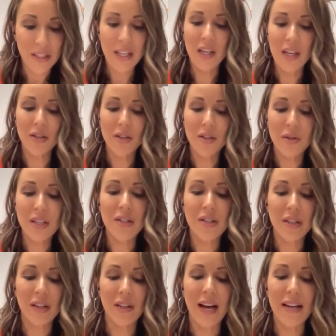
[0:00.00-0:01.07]
He also teaches
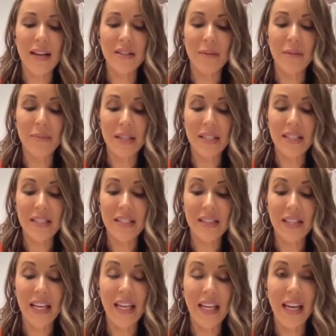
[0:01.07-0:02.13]
the class on business
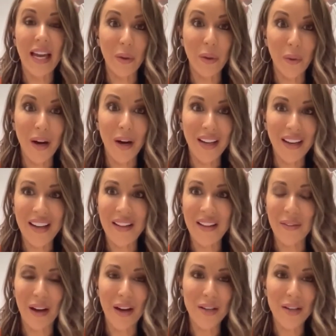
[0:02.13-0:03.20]
lending and credit.
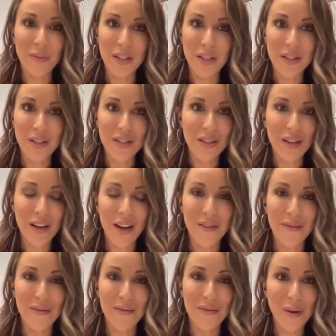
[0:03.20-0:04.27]
And gosh, we just
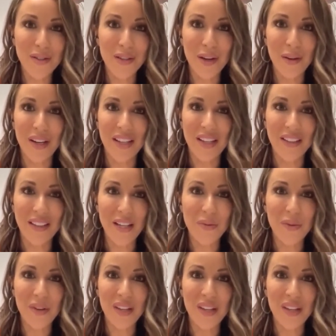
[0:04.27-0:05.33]
focused on credit last
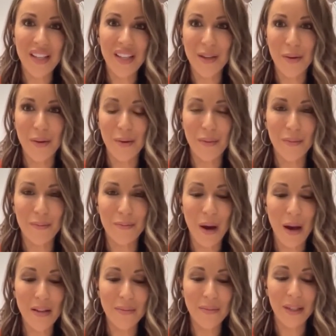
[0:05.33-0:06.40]
week, and it sounds like we'll
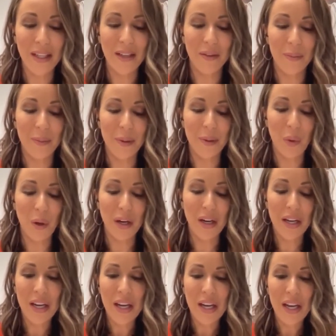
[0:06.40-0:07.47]
possibly get a little bit more
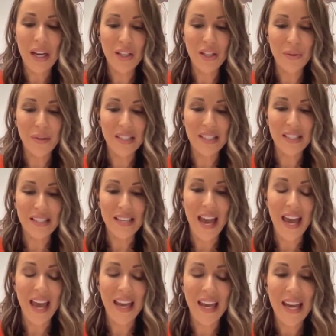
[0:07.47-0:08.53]
into it
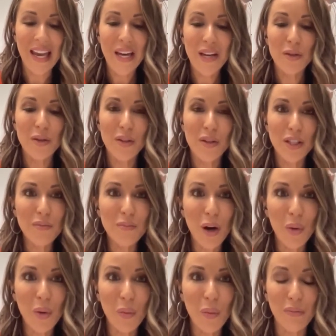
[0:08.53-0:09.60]
today. So this is
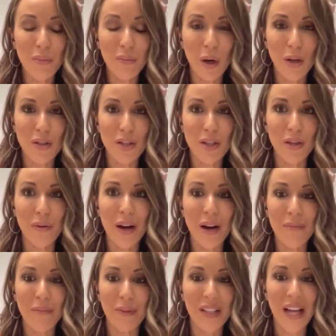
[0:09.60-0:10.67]
part 1 of part 2.
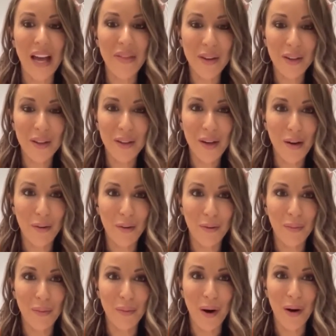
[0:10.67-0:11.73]
I'm glad that you're here for
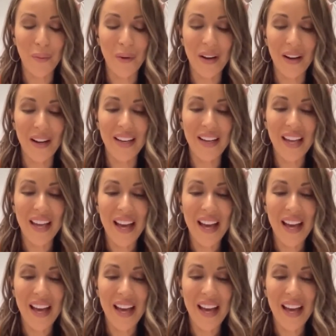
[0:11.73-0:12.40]
part 1.